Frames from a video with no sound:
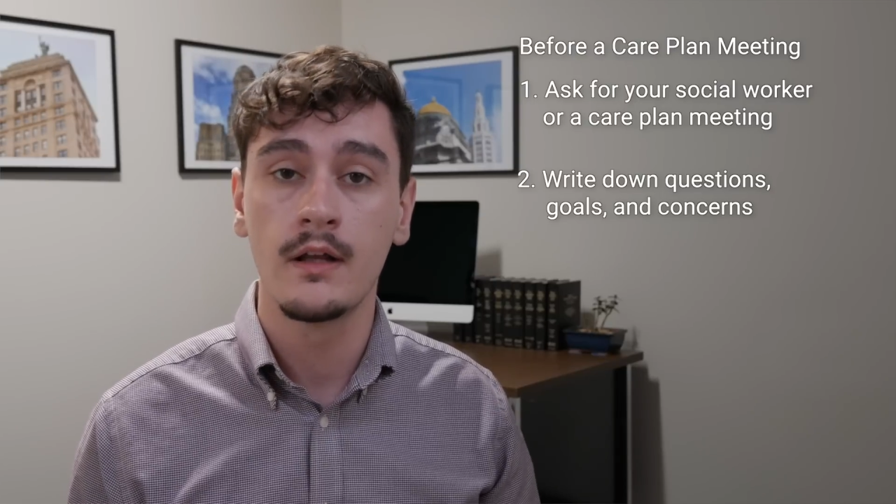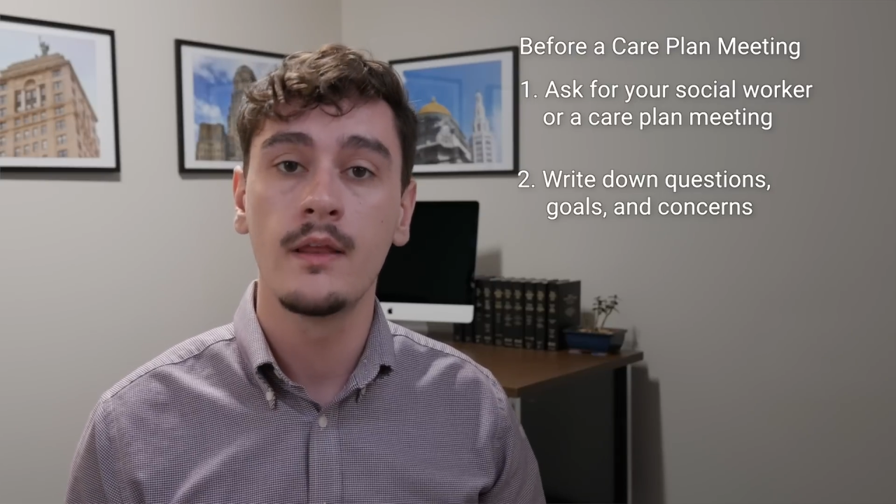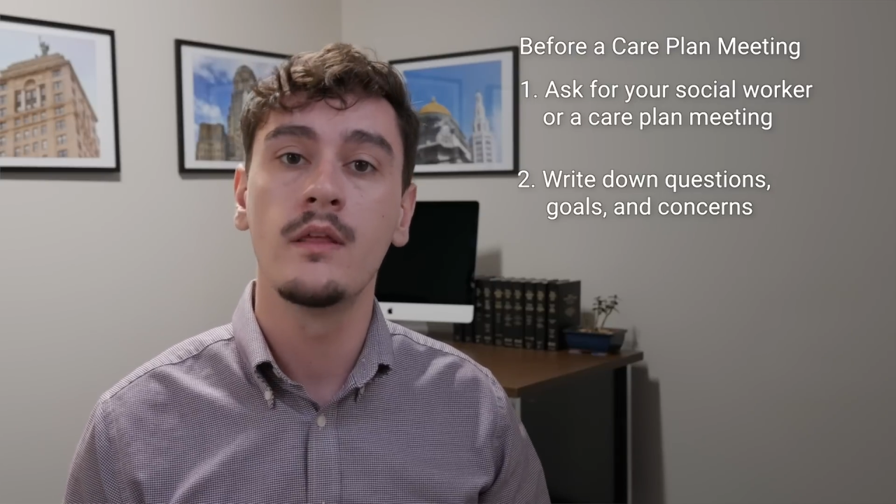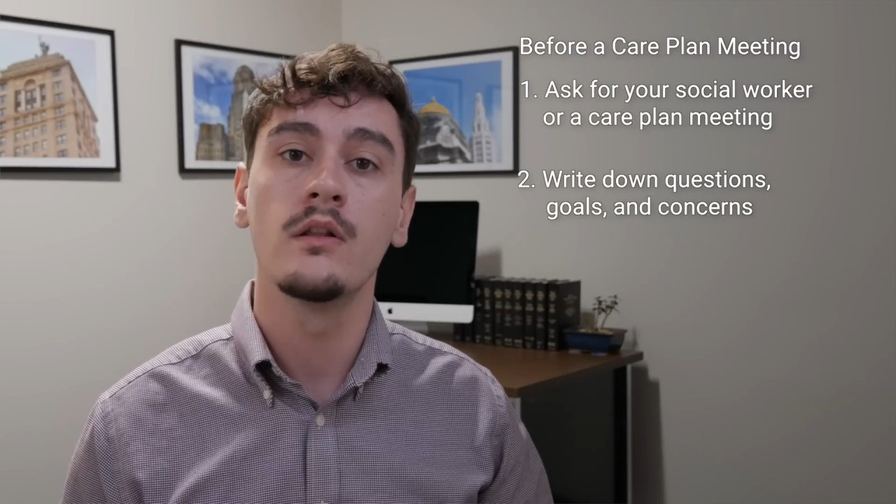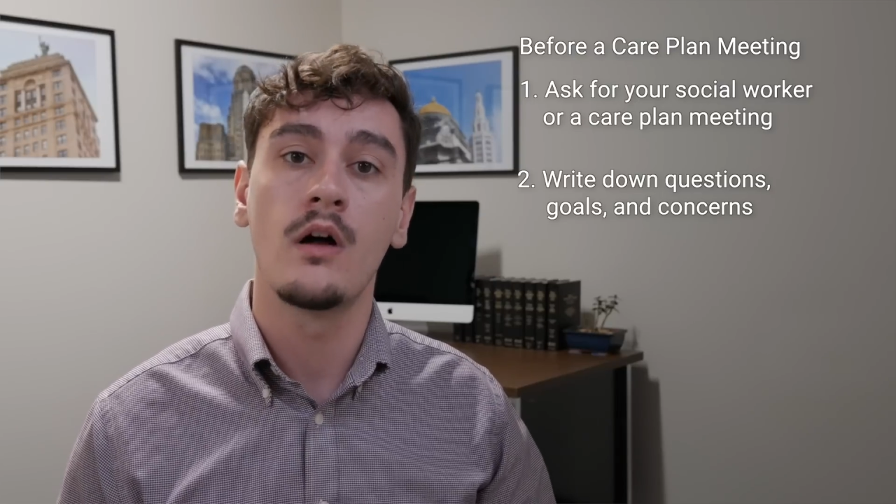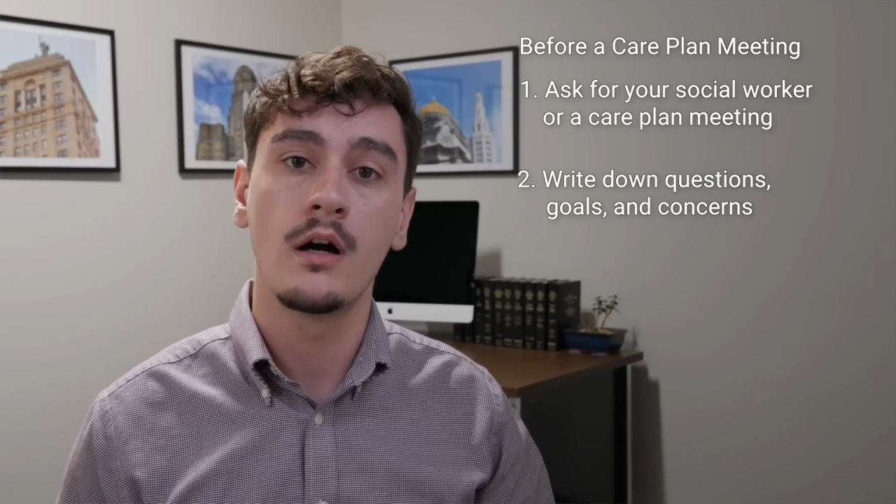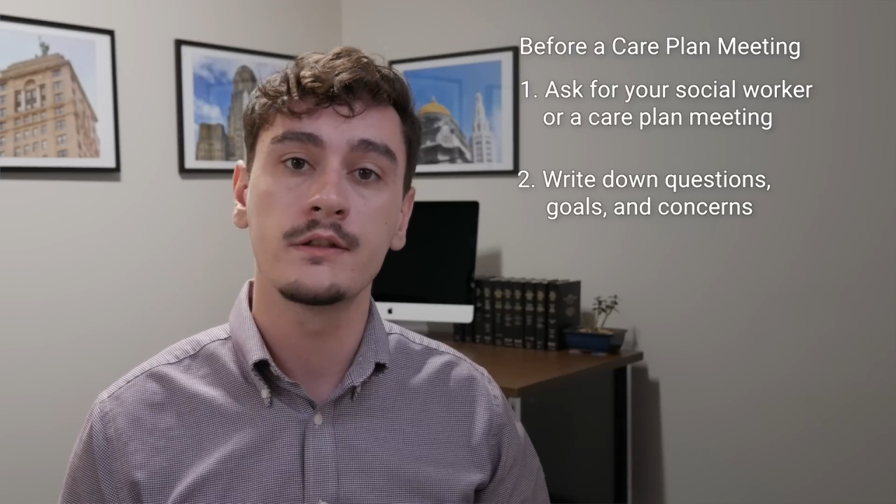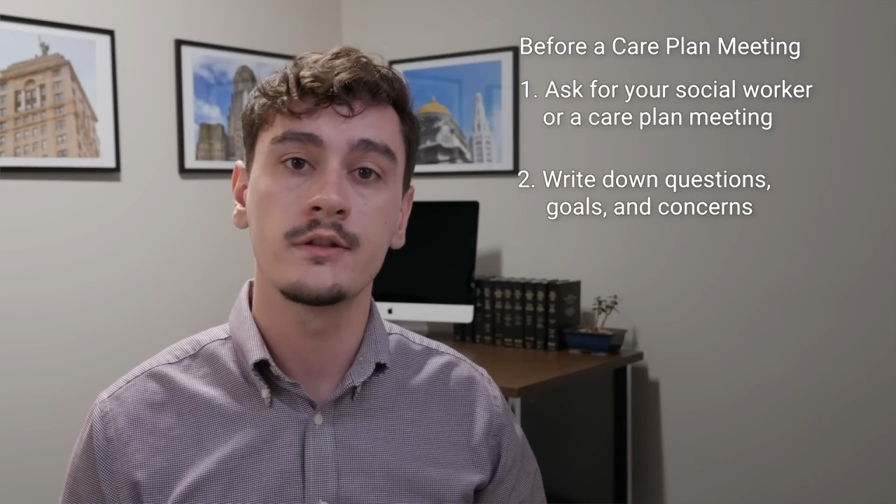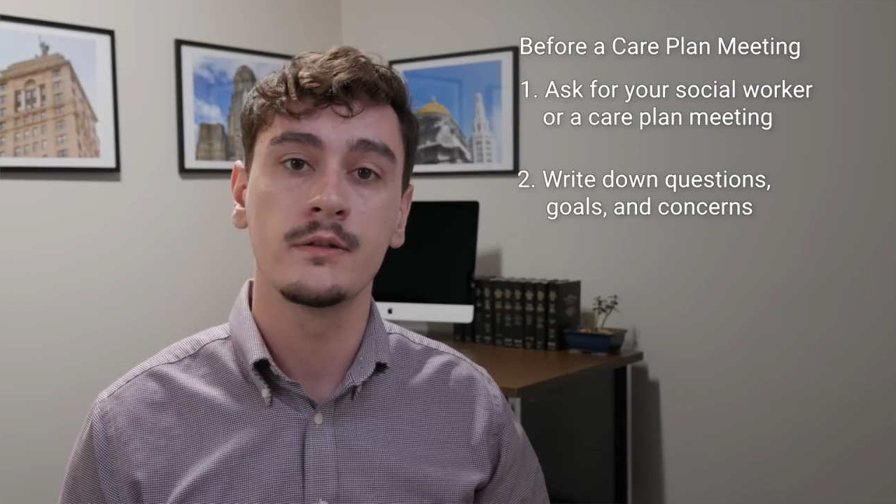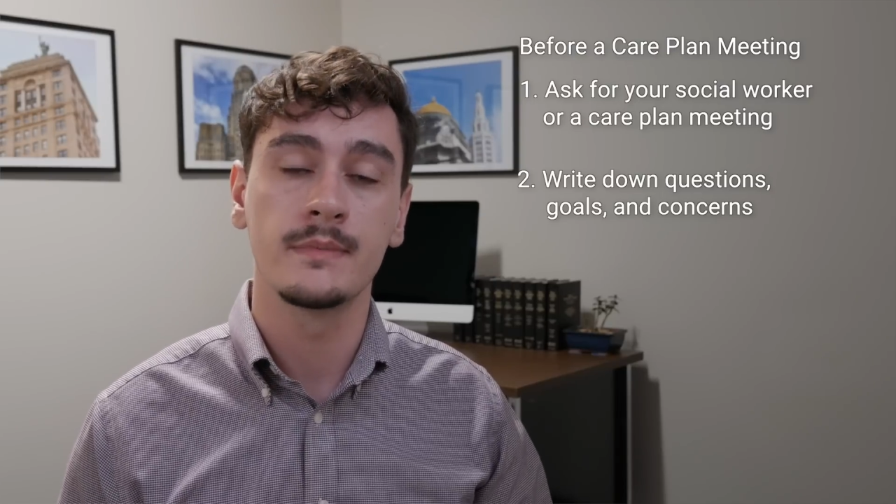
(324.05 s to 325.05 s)
the
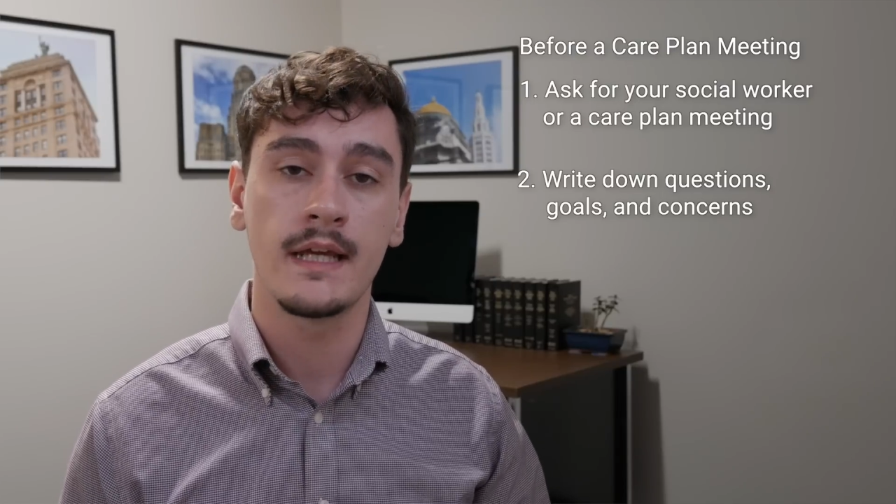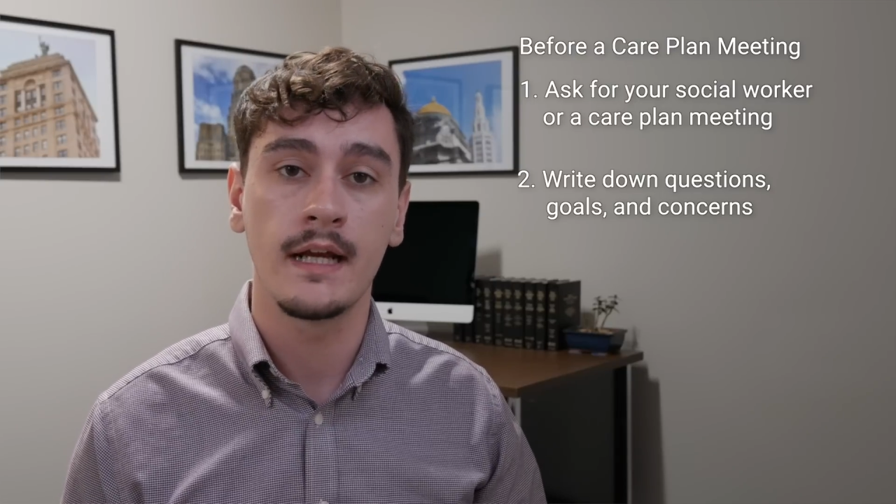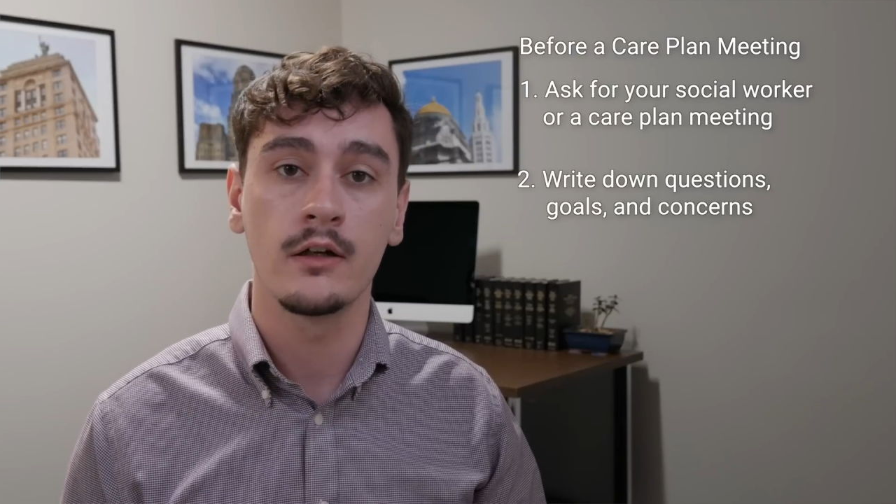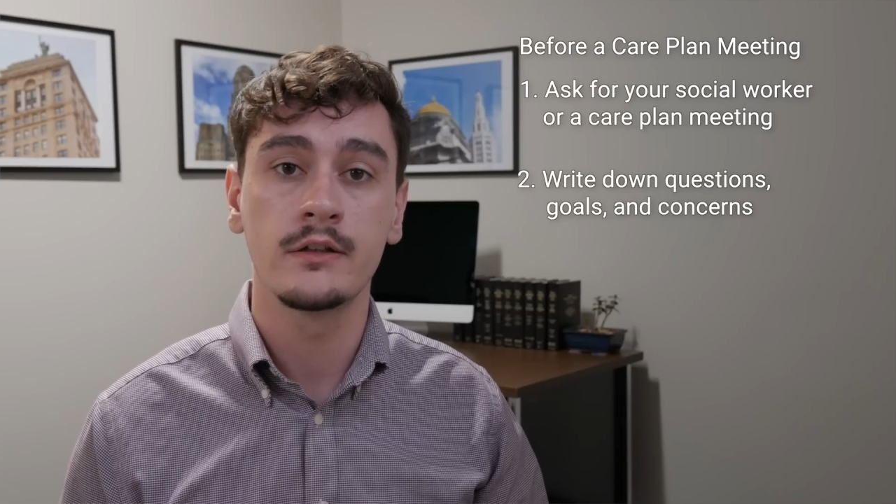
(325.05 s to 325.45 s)
Long-Term Care